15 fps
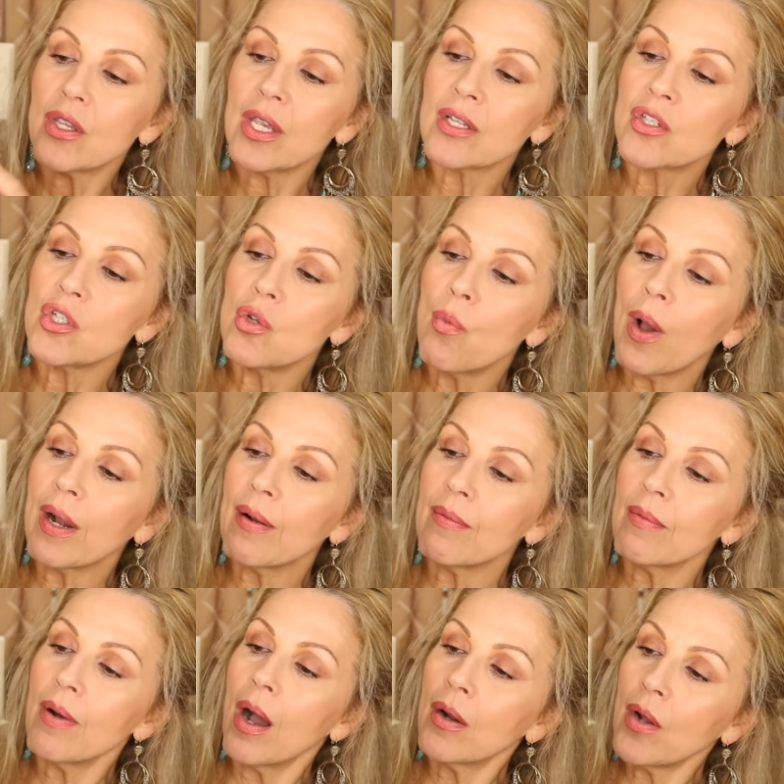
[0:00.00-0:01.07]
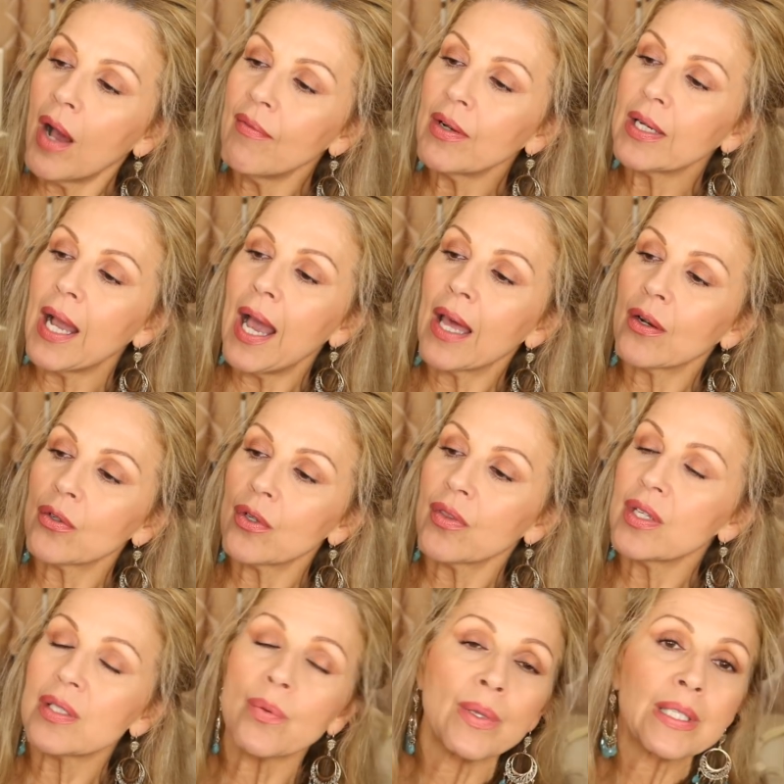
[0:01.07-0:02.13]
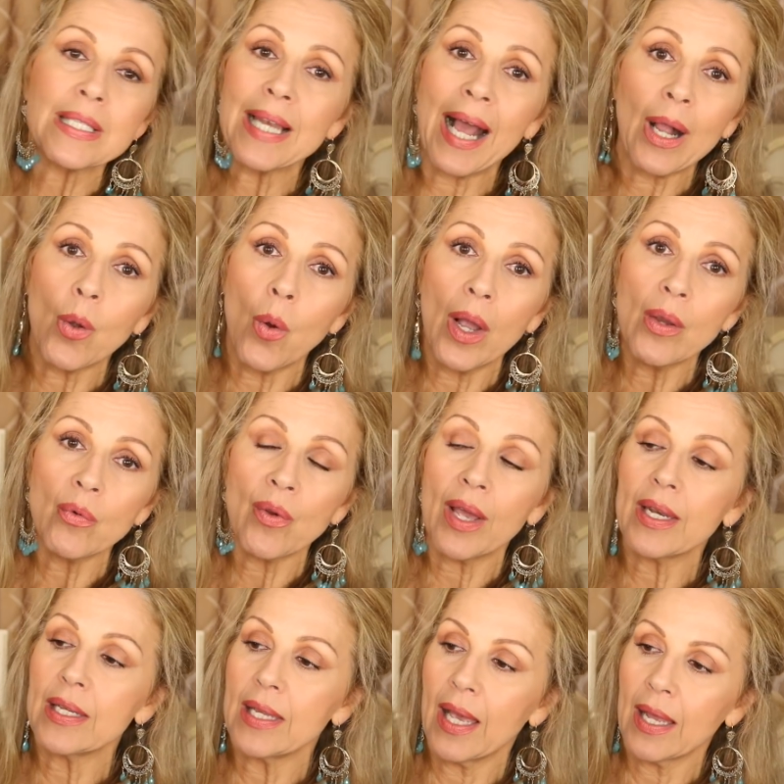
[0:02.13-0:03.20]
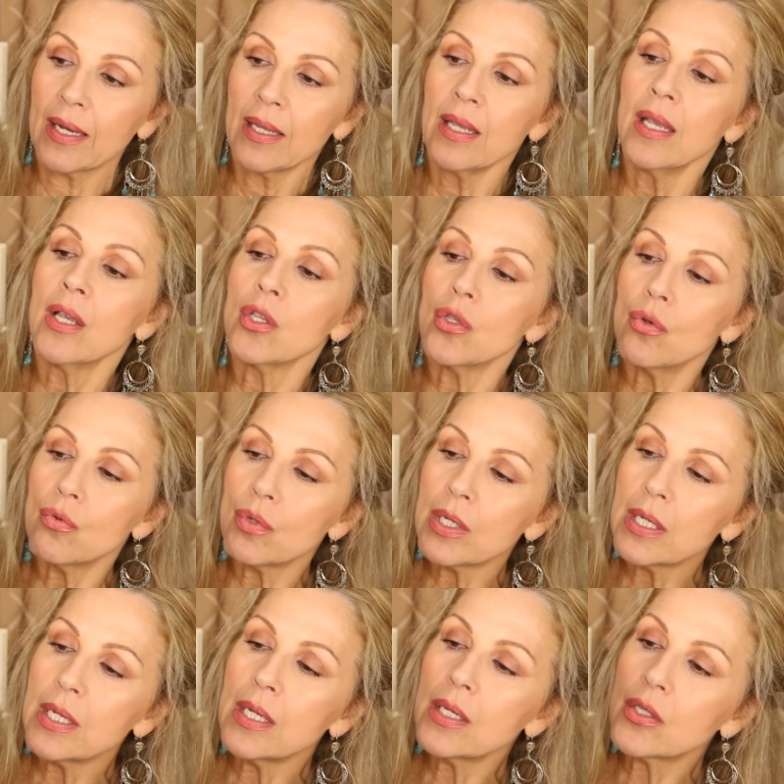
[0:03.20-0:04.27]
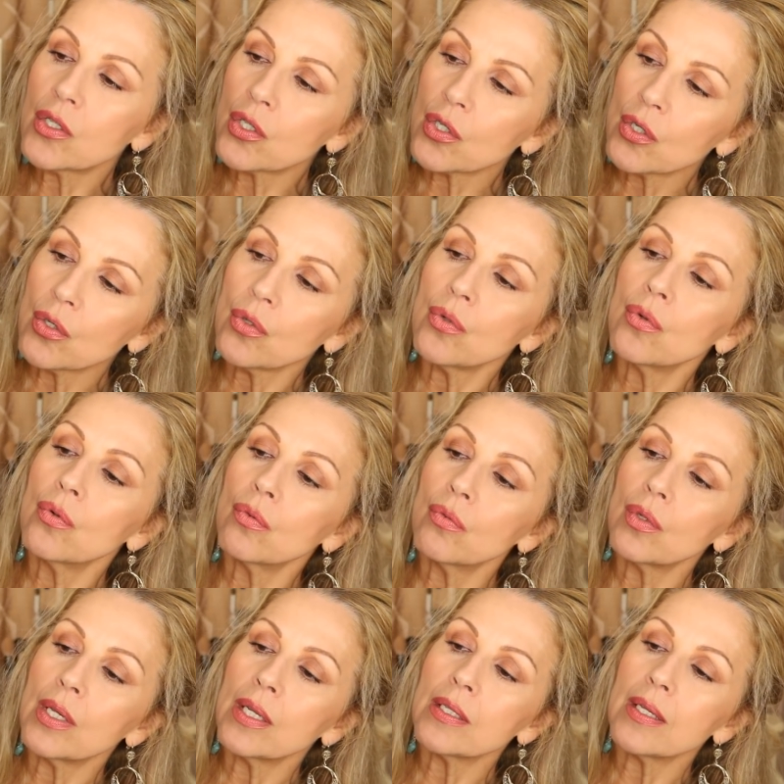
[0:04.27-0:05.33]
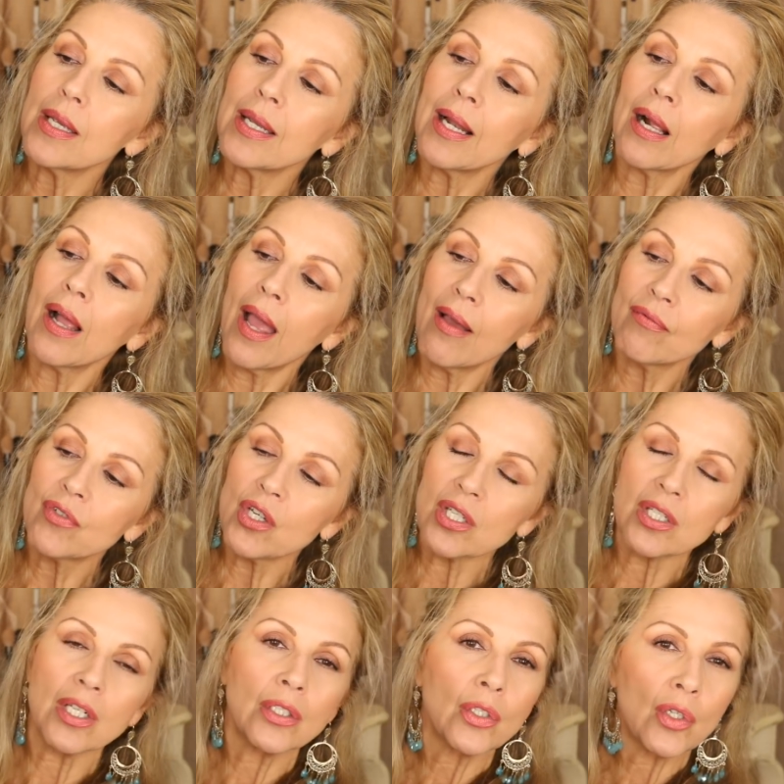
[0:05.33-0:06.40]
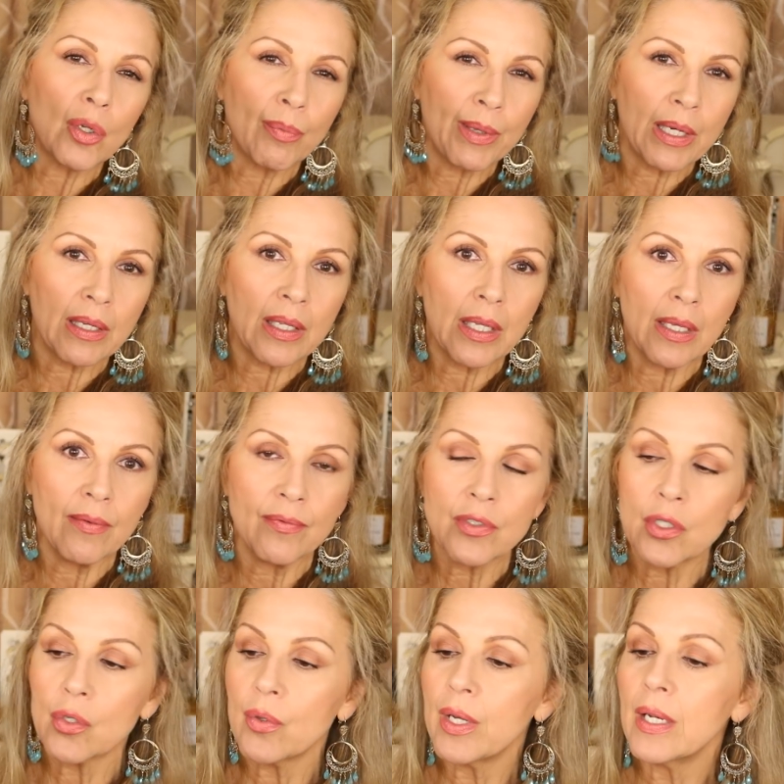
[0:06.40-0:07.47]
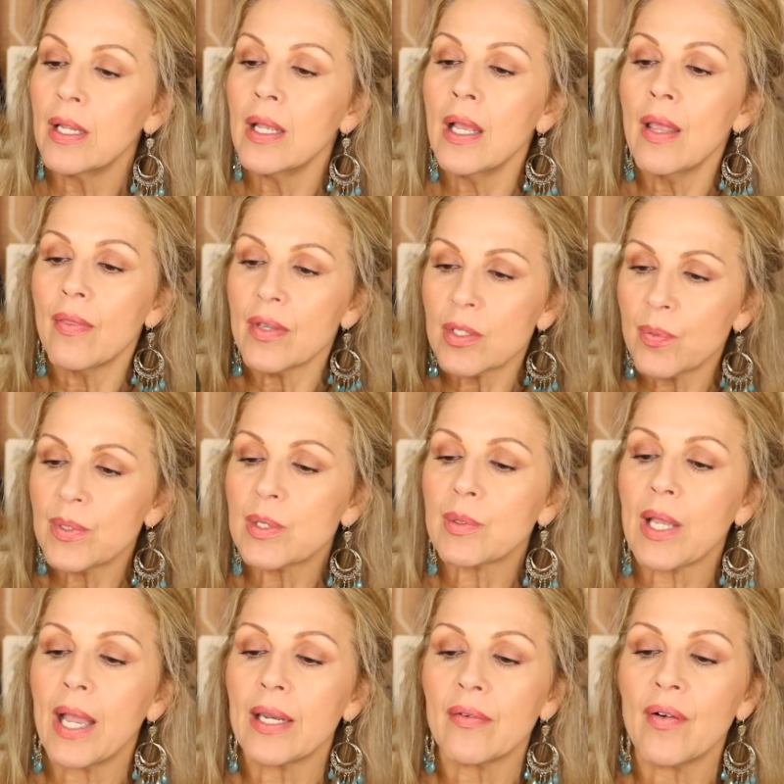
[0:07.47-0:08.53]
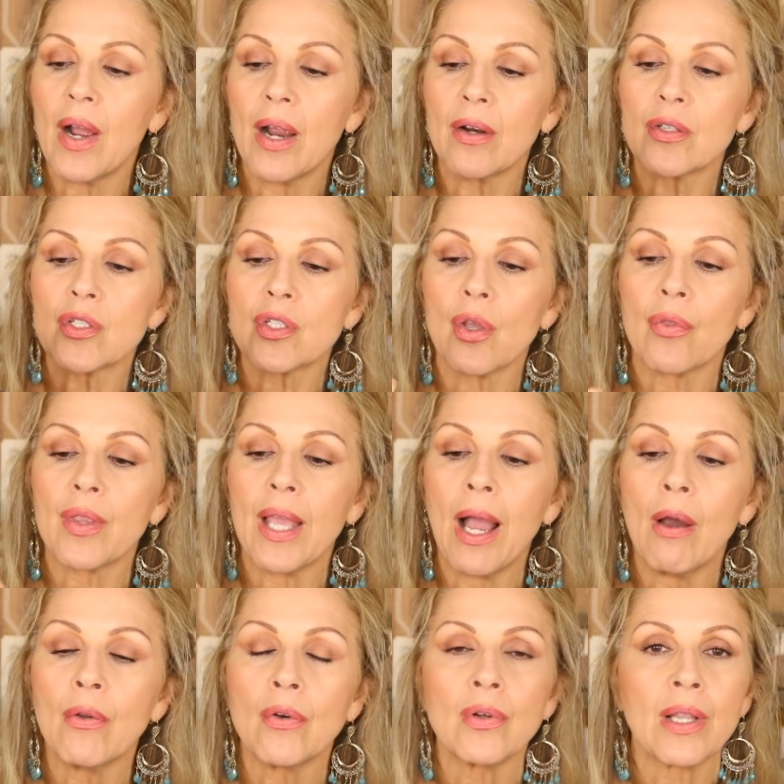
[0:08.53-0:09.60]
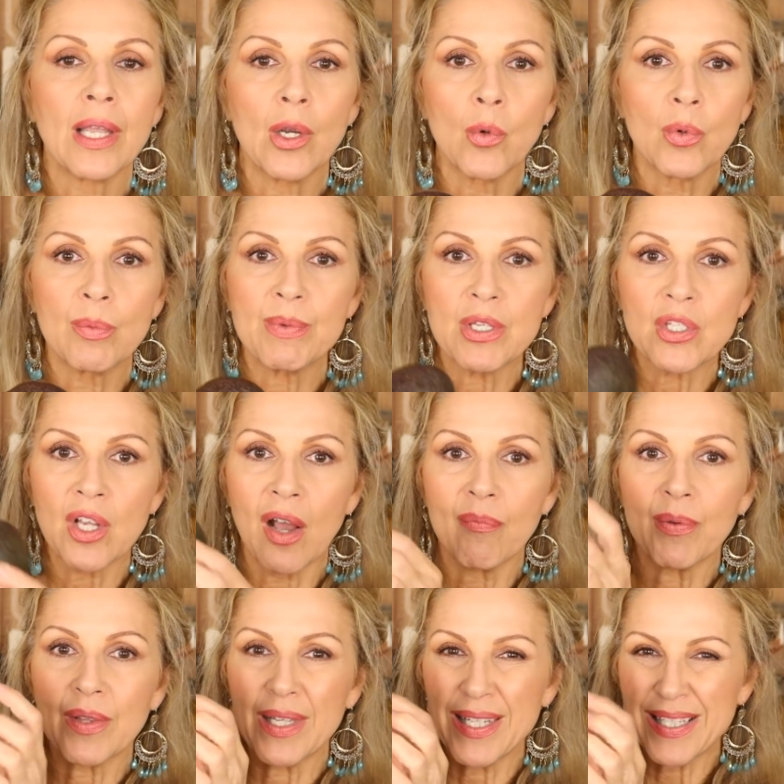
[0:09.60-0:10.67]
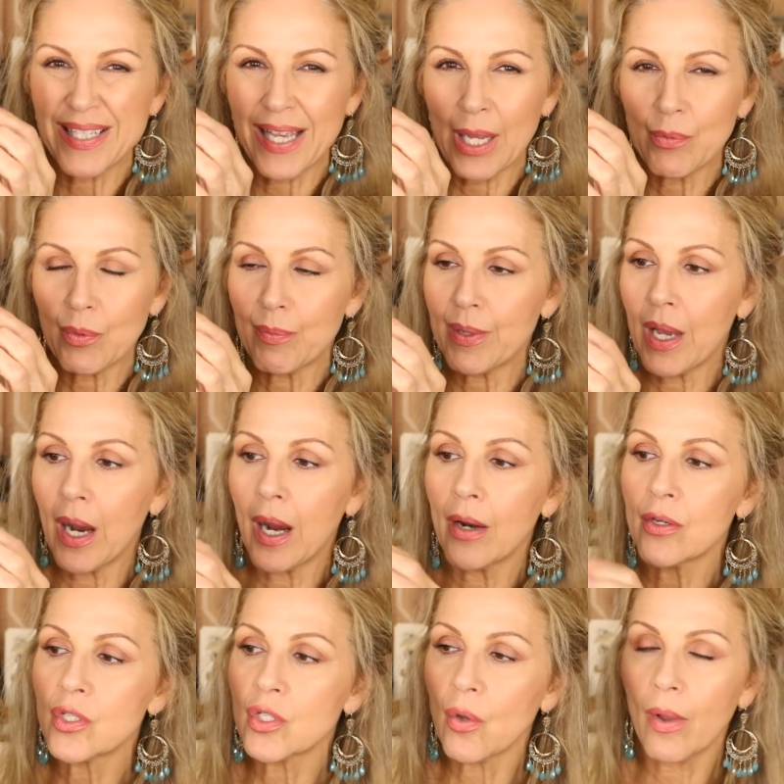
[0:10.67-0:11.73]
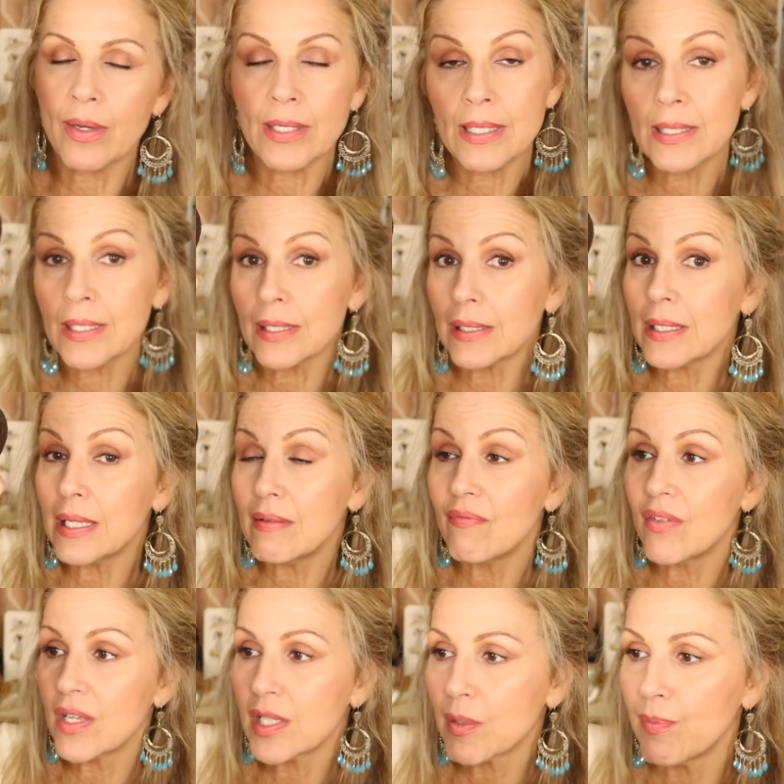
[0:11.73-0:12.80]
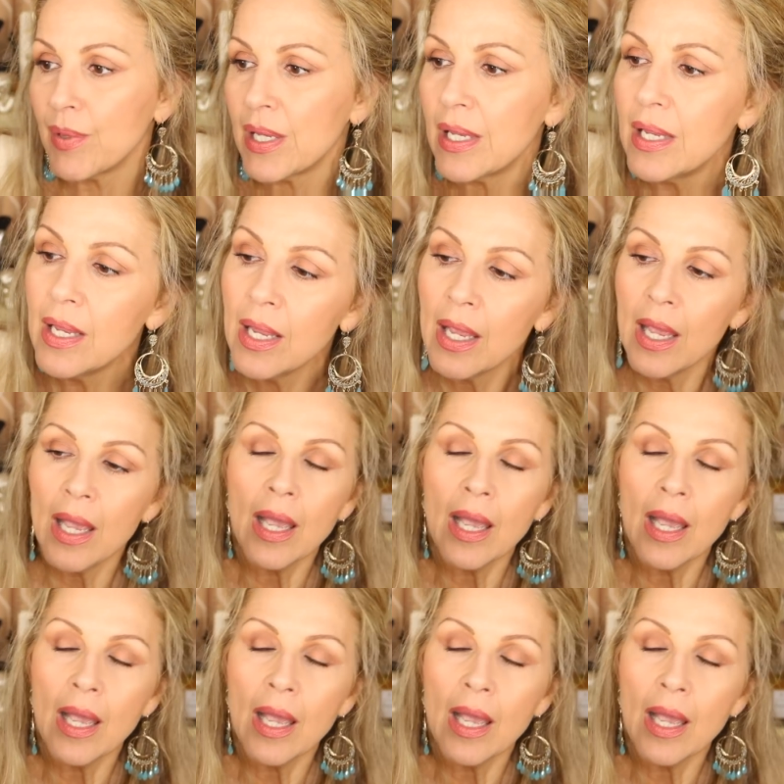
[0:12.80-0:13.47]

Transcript: you want an avocado, this one's not quite ready yet. You need to, it'll have just a little bit of give to it. This one's kind of hard, so the outer layer would be soft, but the inside would be hard, so I need to leave this be.